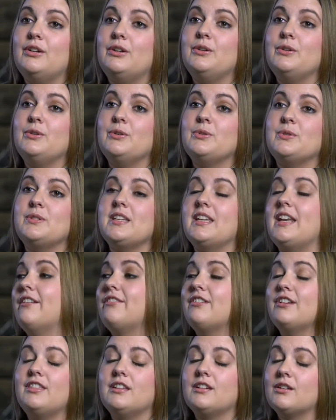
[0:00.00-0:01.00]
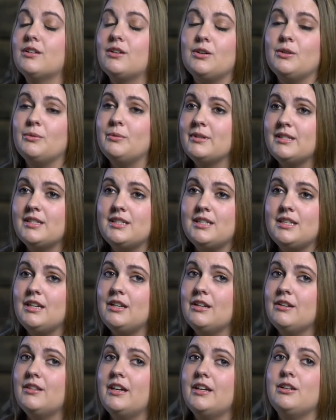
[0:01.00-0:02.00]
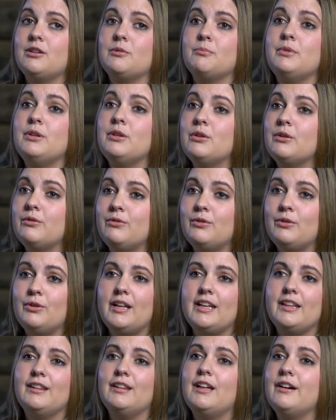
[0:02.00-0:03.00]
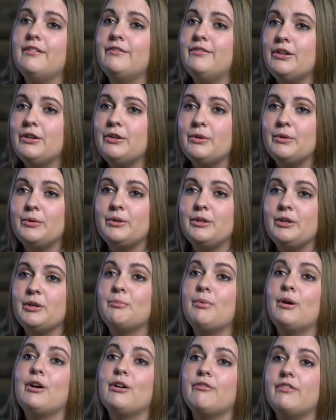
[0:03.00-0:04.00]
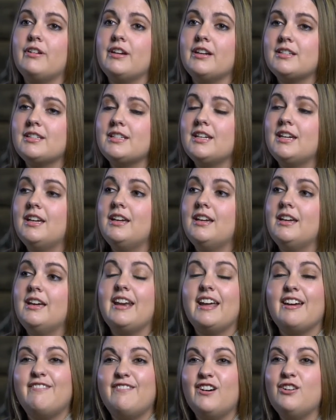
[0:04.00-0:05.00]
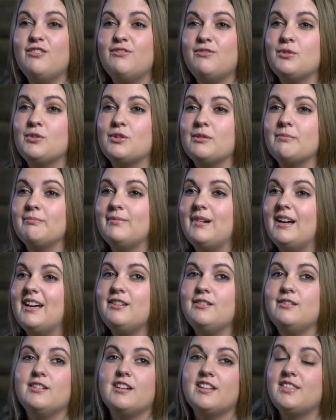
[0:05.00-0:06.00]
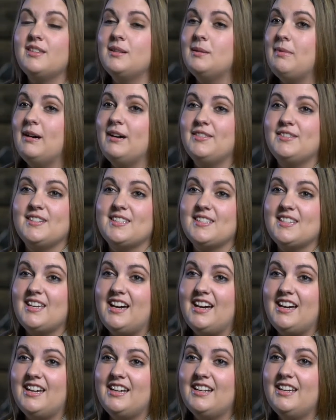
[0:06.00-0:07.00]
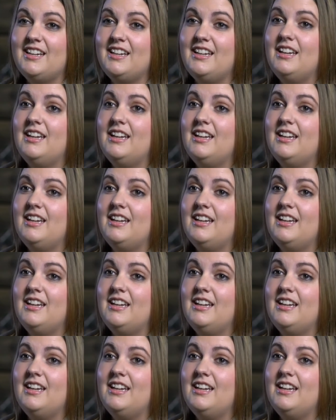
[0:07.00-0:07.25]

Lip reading: who said everything a girl wants to hear, that you're beautiful, I love you, you're perfect. And I fell for him. I knew nothing about this guy.